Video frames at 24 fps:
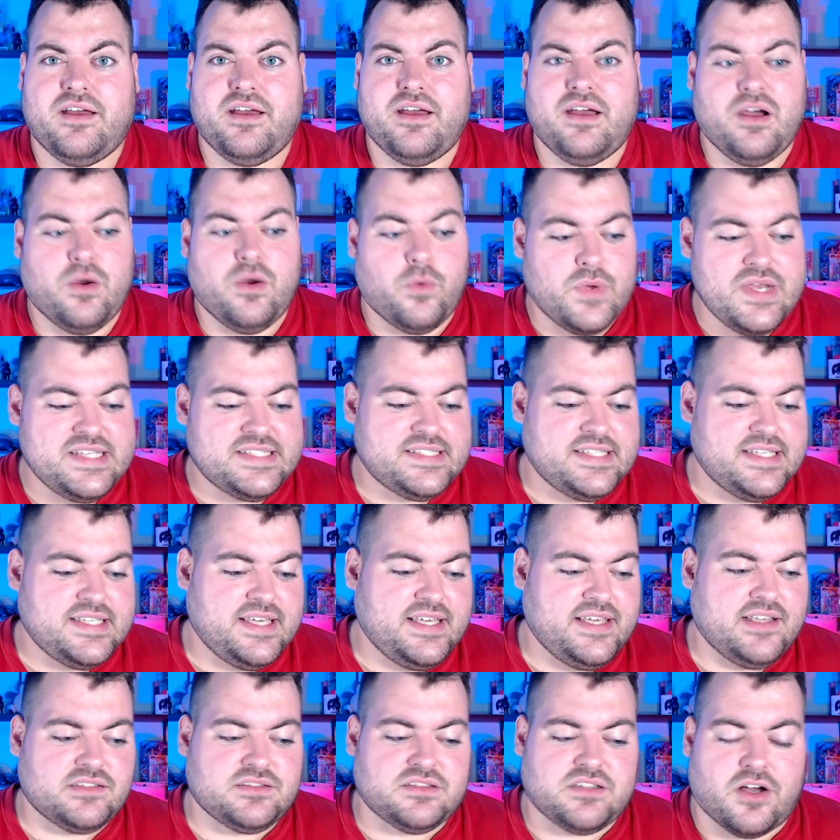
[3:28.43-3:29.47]
We see
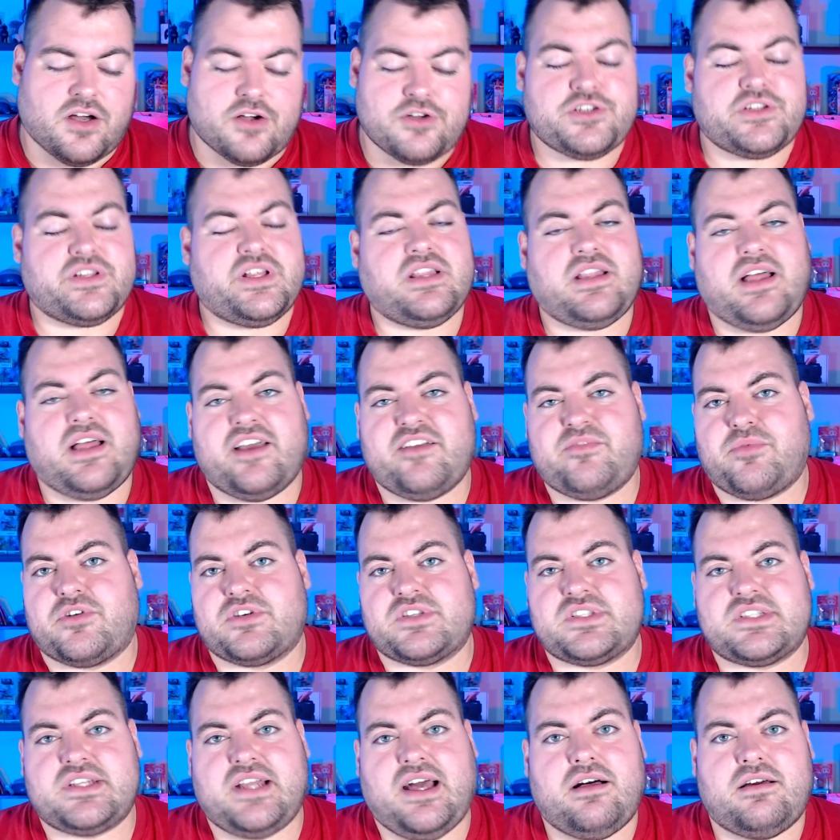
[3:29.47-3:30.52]
larger than life
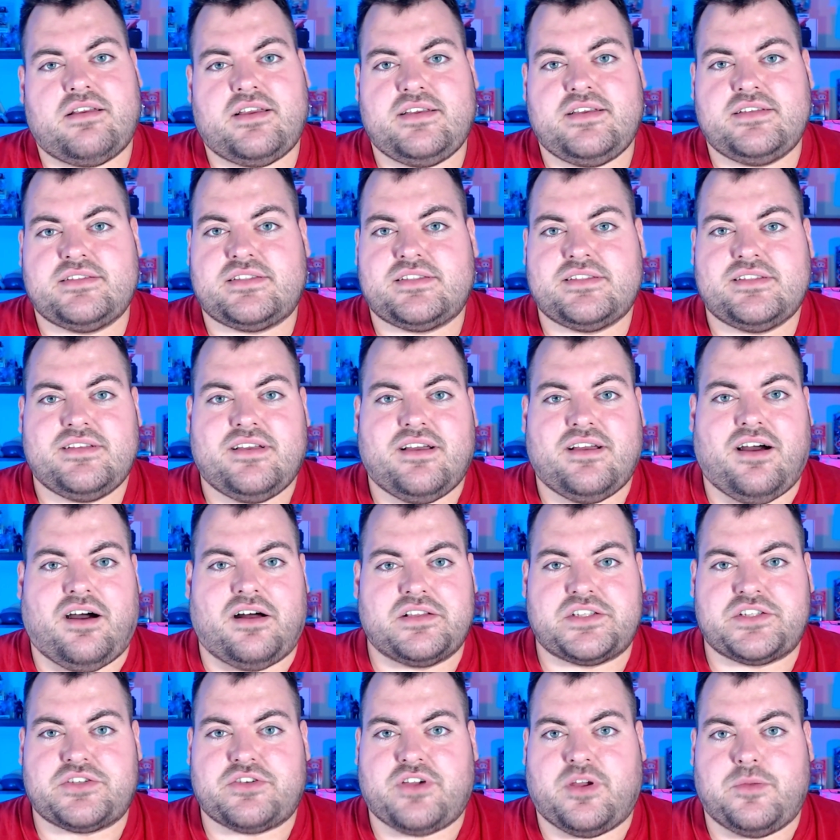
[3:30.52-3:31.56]
personalities on
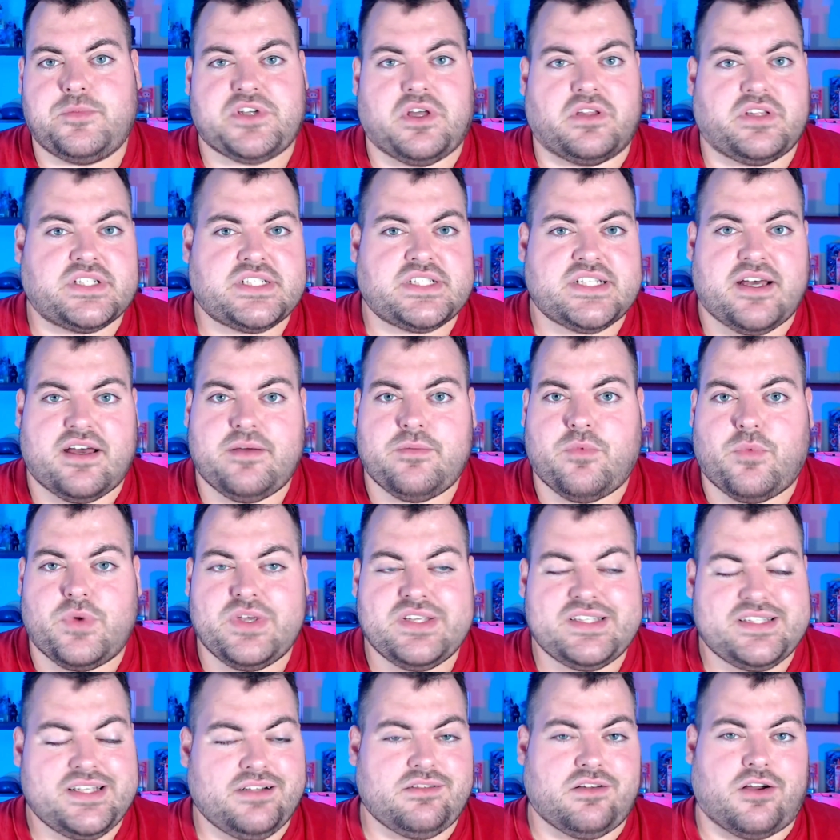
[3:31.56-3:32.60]
streams all the time. We
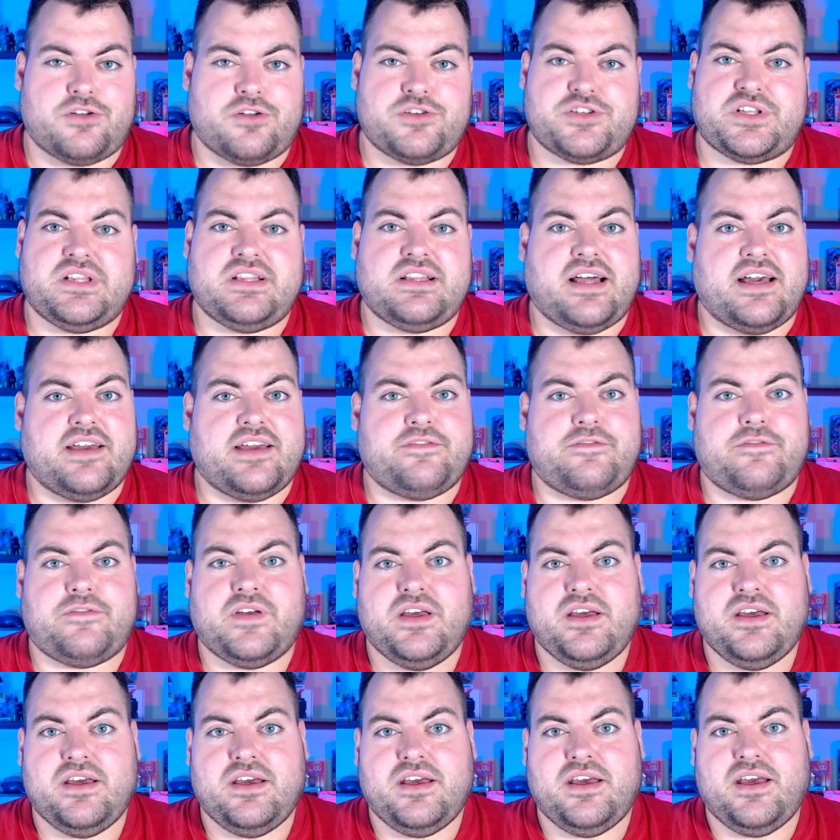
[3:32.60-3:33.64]
see larger than life
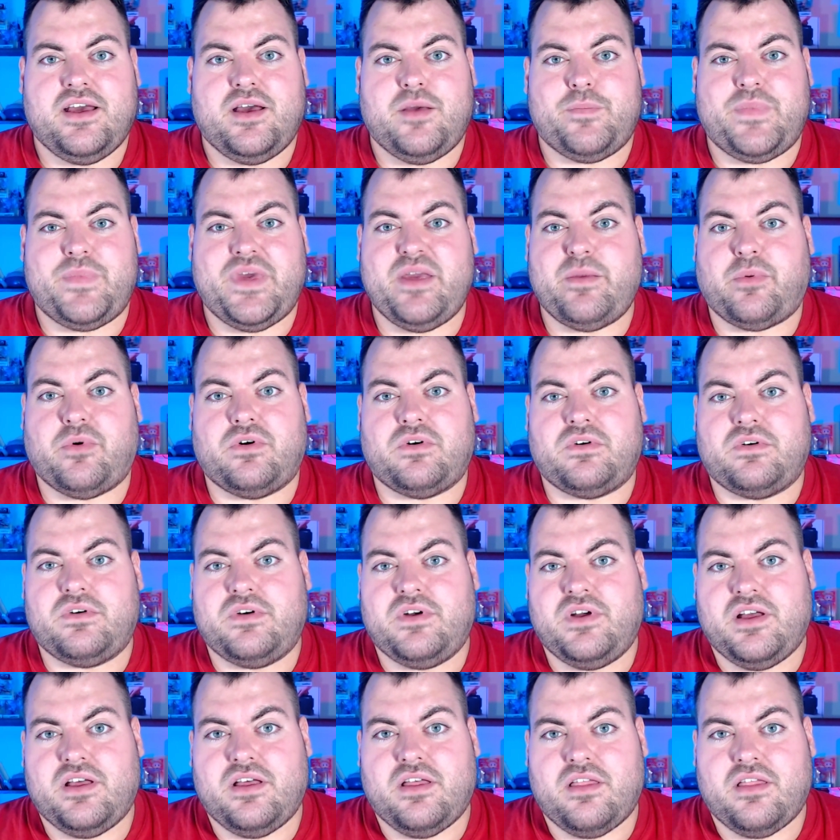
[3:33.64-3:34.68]
people
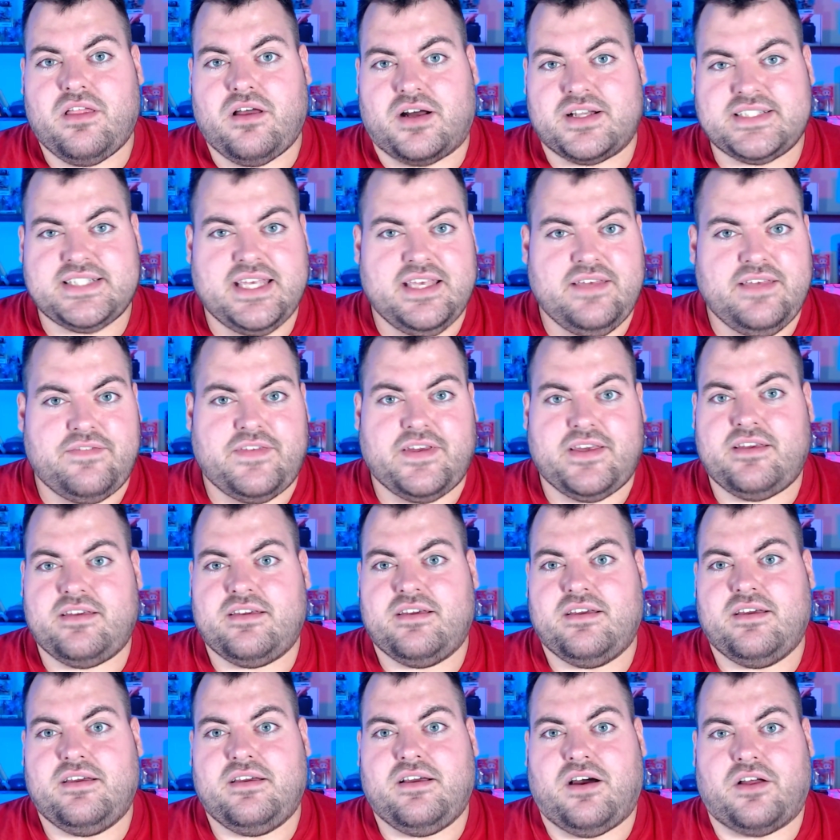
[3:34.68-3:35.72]
on TV,
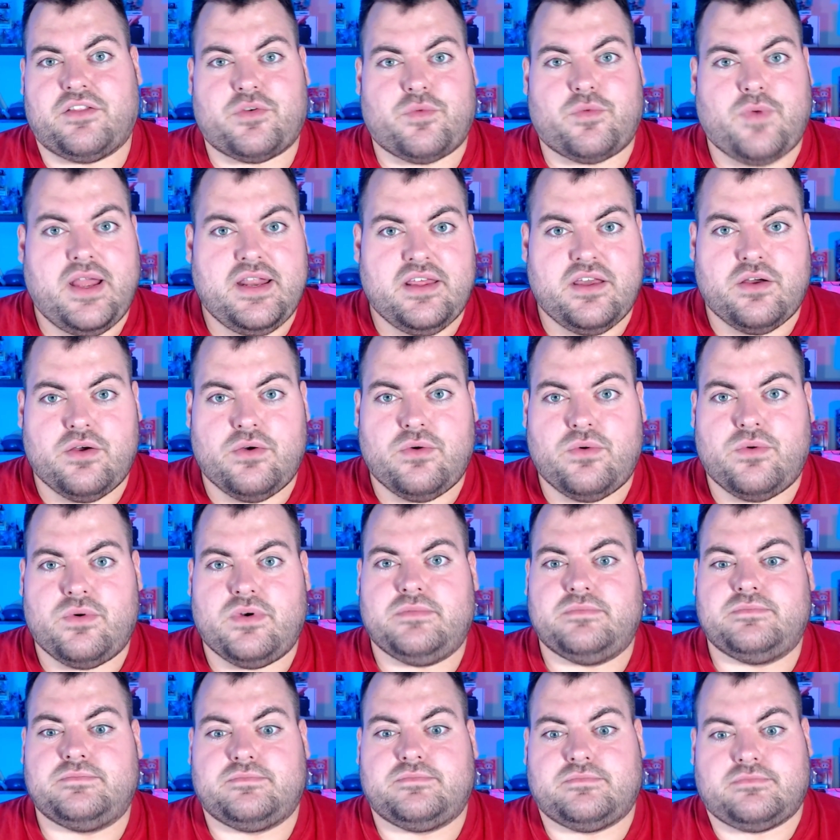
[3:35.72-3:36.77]
on the radio,
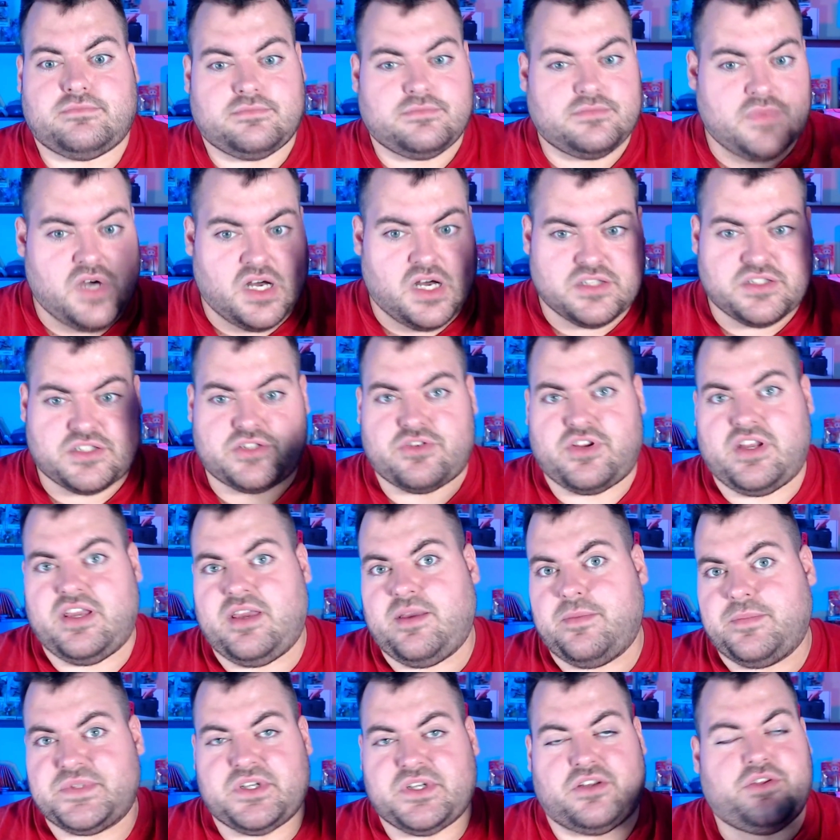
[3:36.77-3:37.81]
on
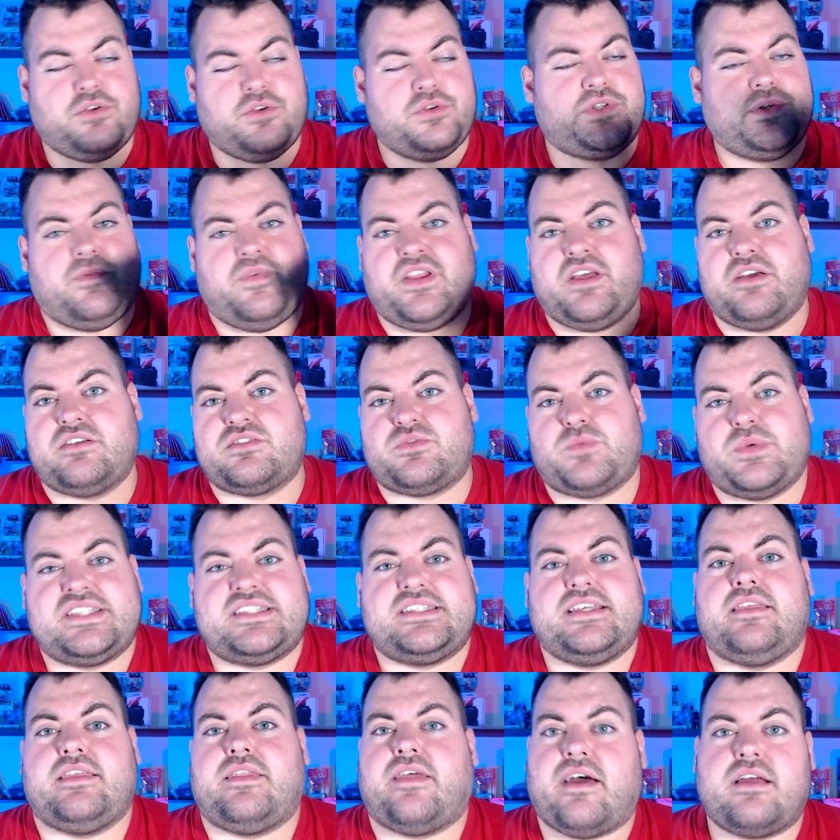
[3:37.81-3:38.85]
streams, on YouTube videos. We see
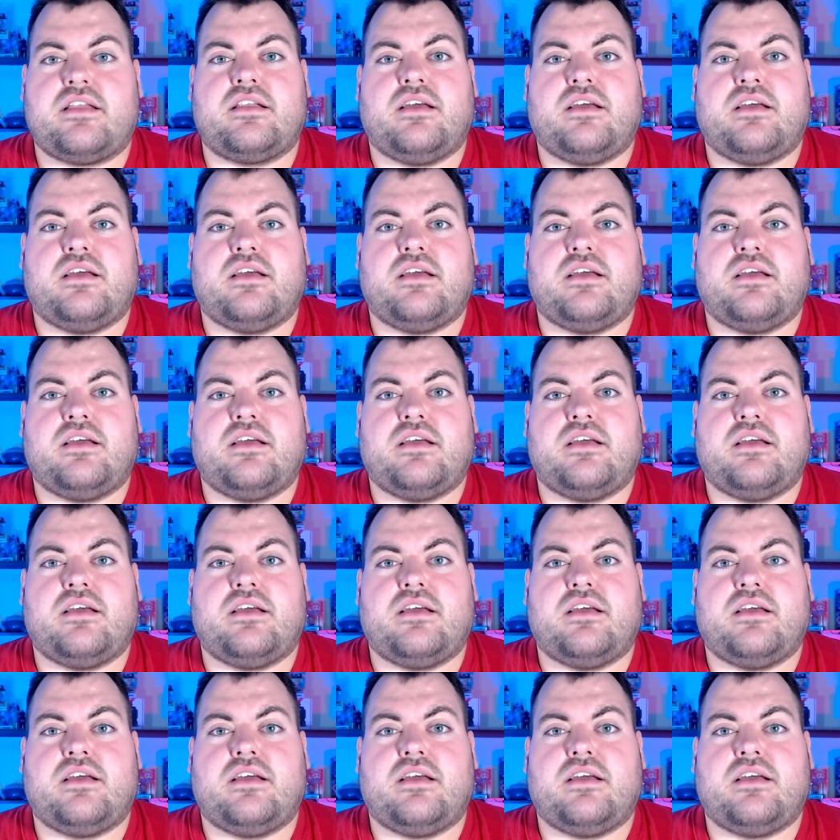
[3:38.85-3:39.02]
that.